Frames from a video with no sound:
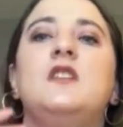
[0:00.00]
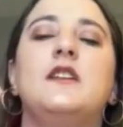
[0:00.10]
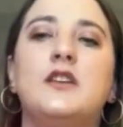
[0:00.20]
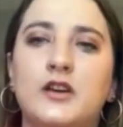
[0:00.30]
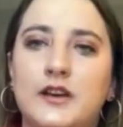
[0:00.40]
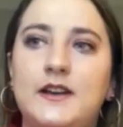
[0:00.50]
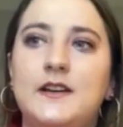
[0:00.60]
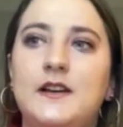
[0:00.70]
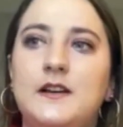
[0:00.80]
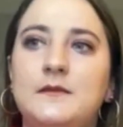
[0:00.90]

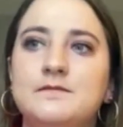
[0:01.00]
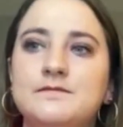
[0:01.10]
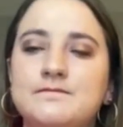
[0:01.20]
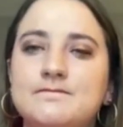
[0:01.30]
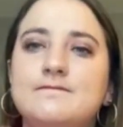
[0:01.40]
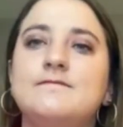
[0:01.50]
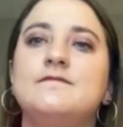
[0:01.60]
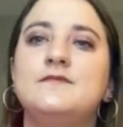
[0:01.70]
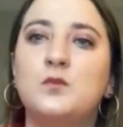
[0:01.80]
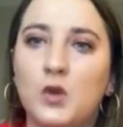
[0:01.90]
good
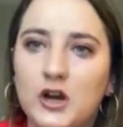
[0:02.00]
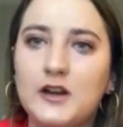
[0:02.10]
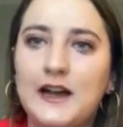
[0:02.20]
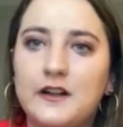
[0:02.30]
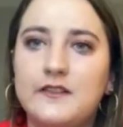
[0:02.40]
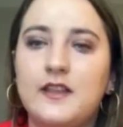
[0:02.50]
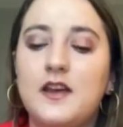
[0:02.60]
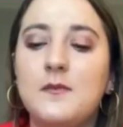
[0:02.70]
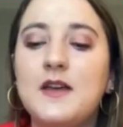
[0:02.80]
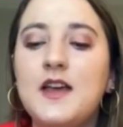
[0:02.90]
work out of
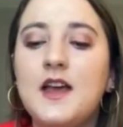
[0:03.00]
them.